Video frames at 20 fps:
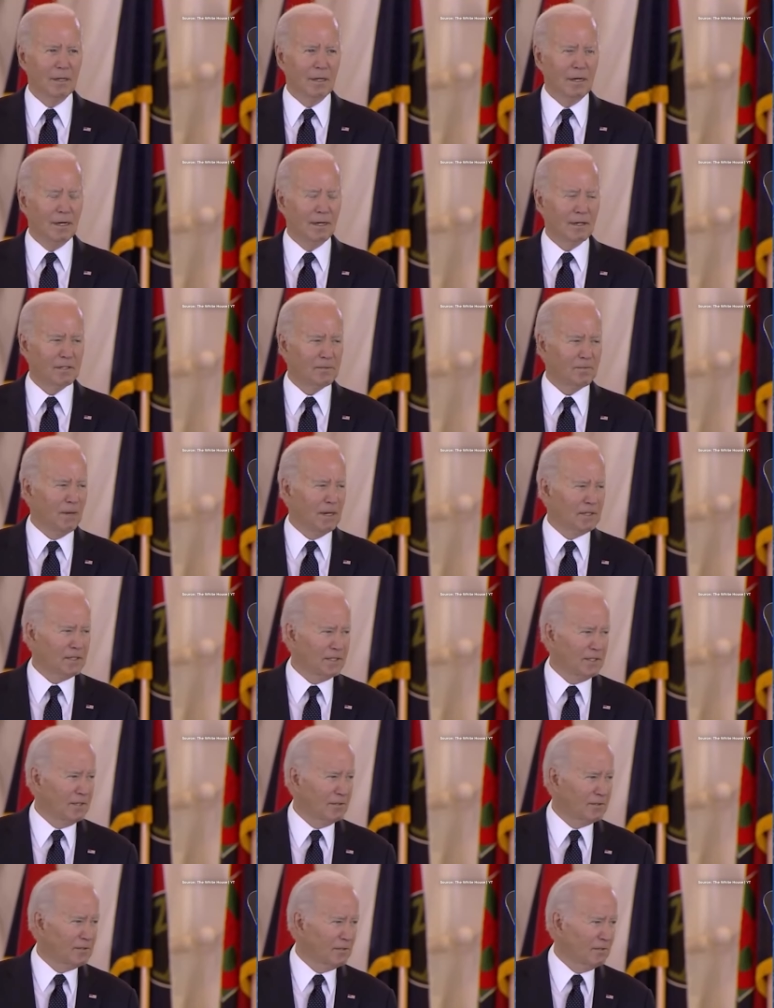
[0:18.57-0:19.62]
and
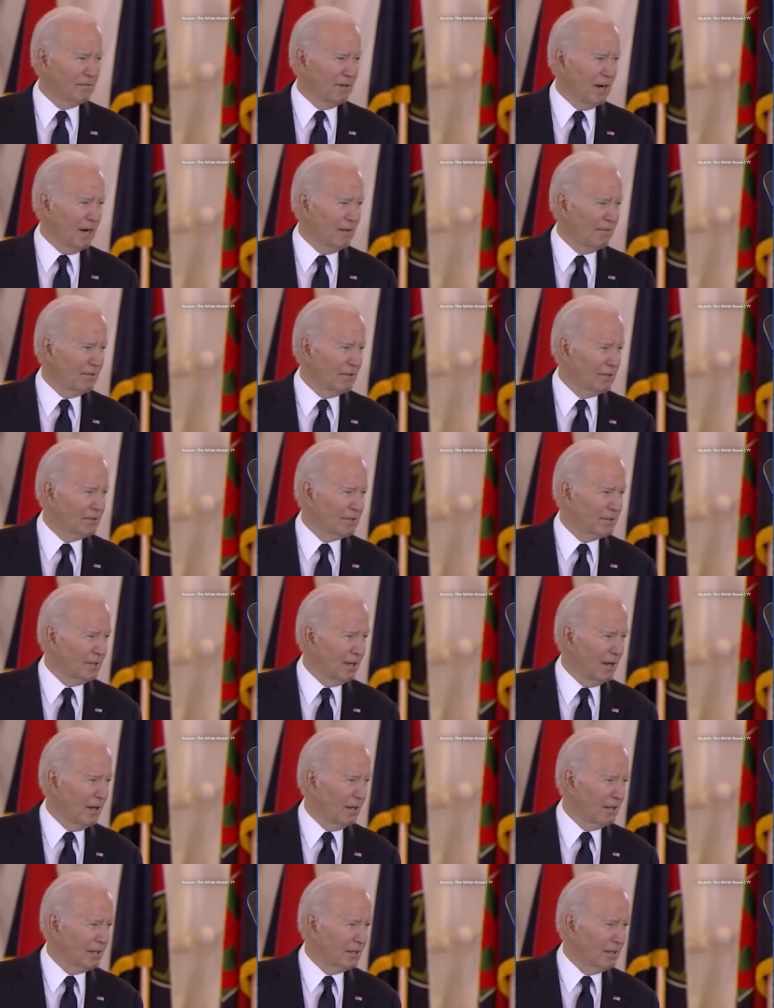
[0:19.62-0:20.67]
especially the survivors of the
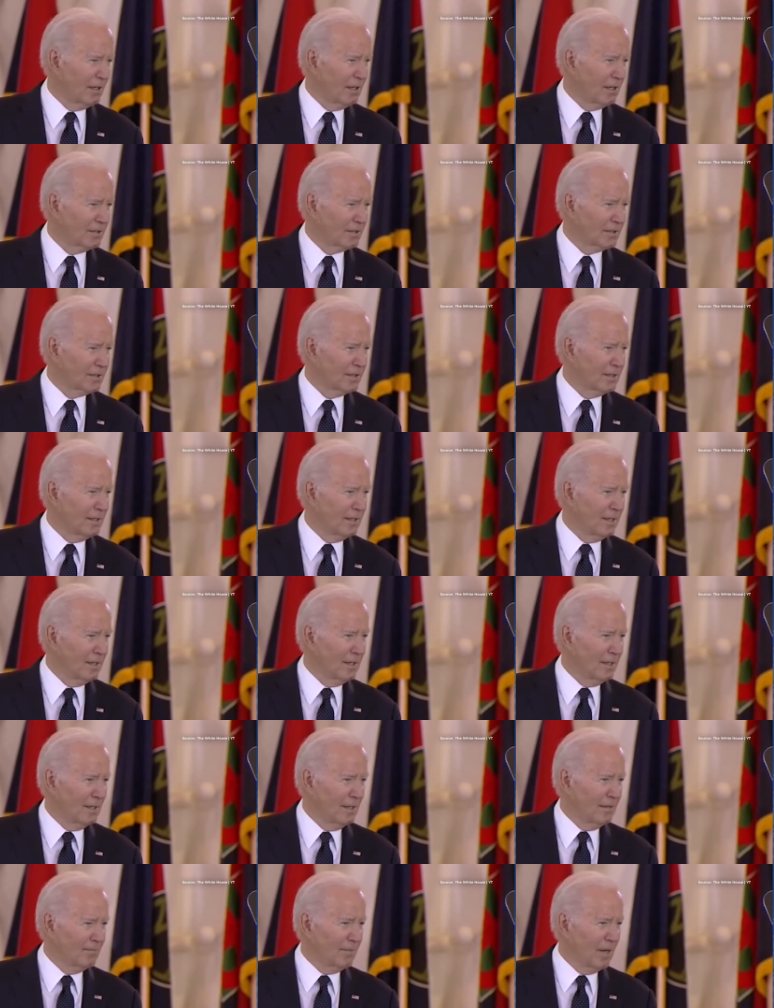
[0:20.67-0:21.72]
Holocaust.
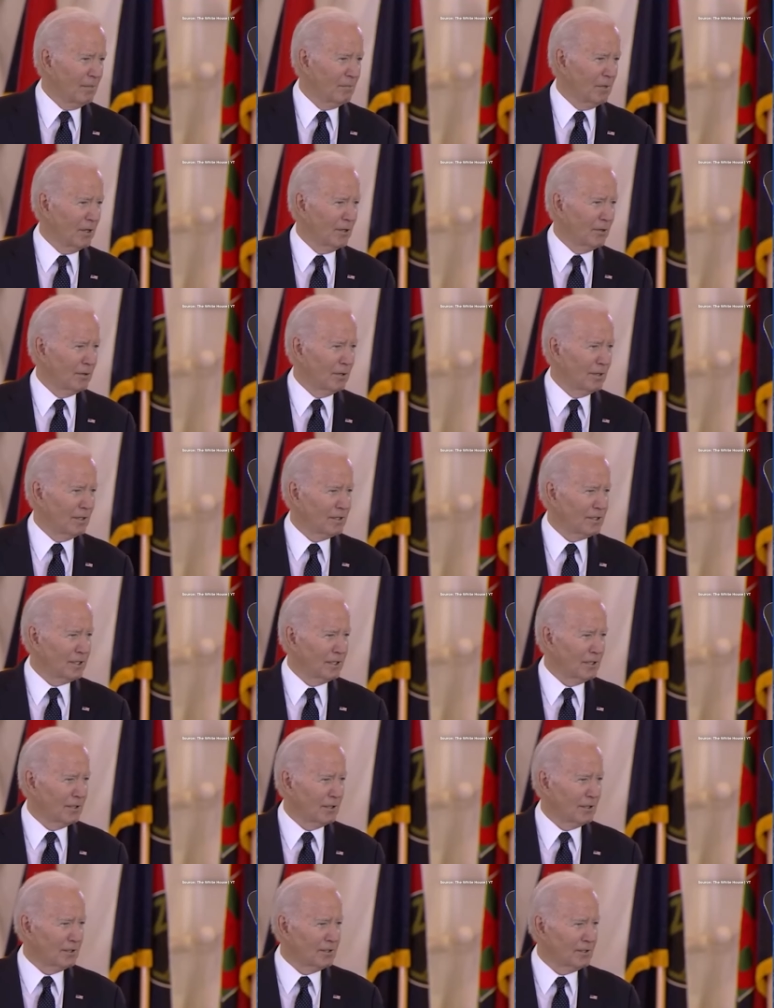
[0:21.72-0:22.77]
My mother here,
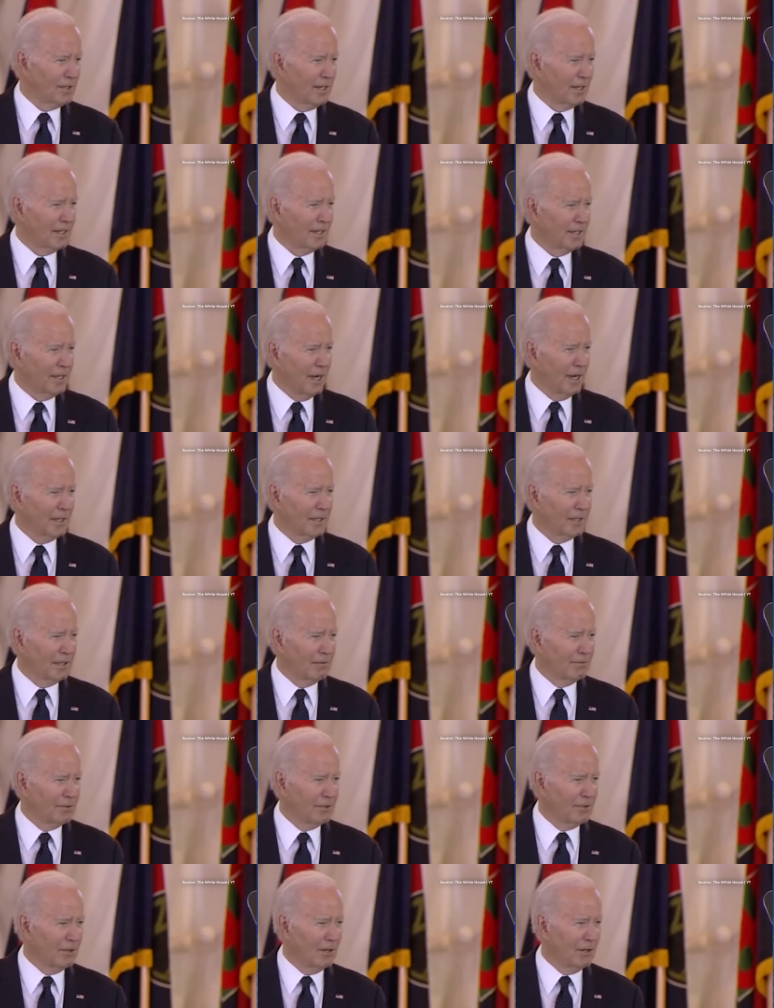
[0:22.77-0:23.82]
she'd look at you and say, God
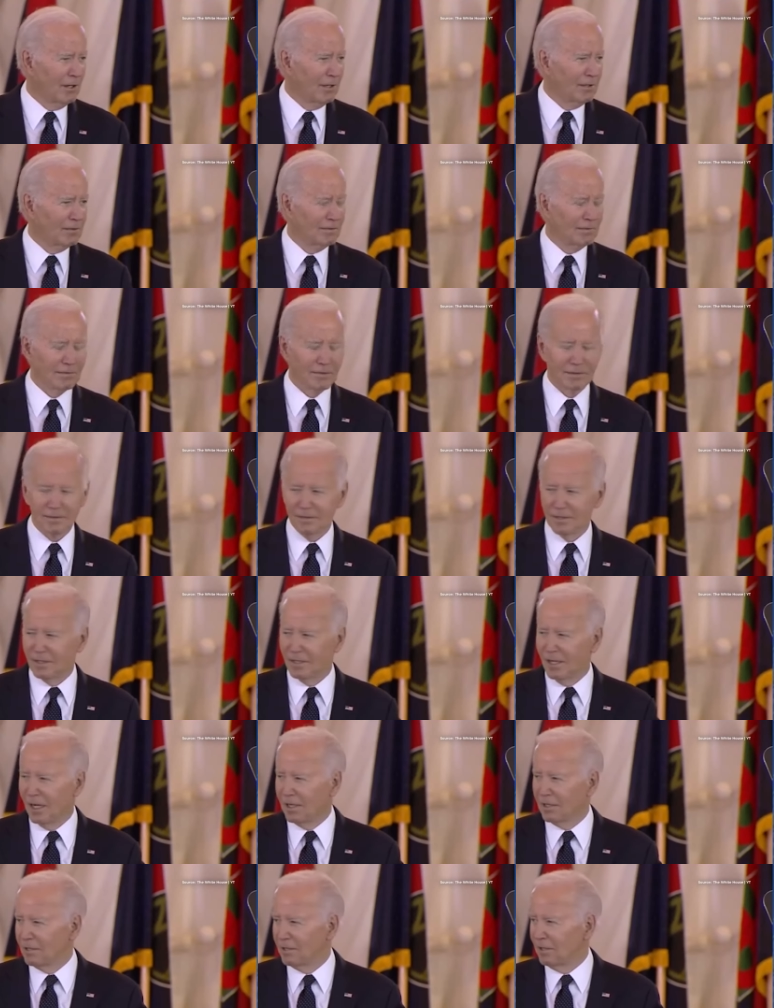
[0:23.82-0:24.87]
love you all.
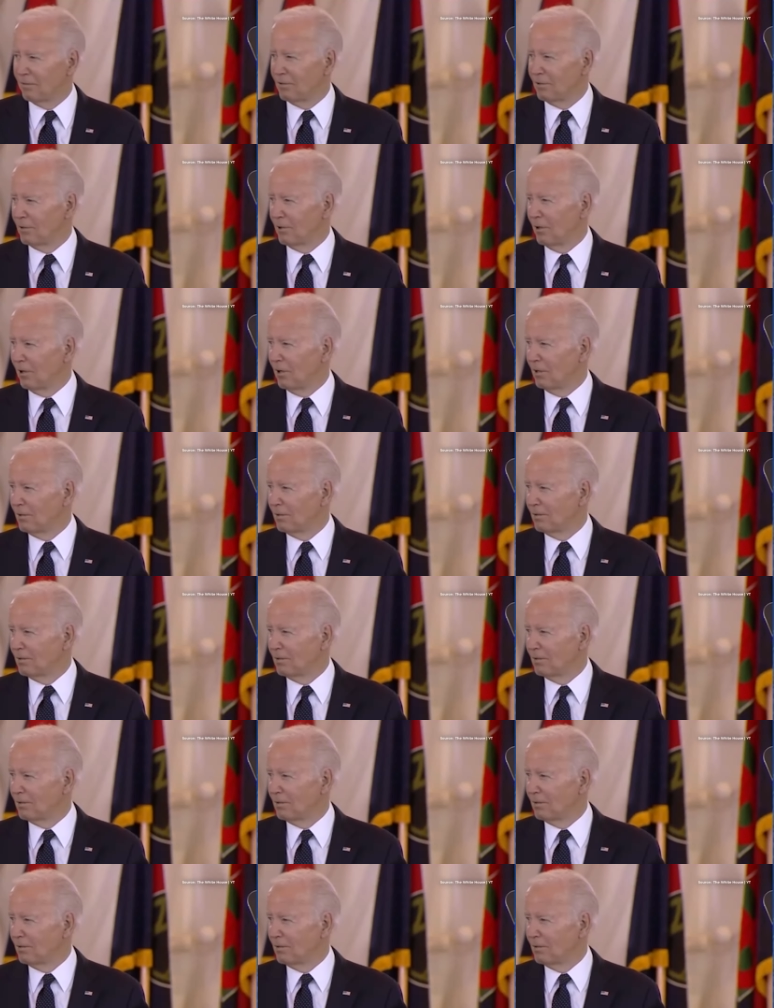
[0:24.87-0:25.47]
God love you all.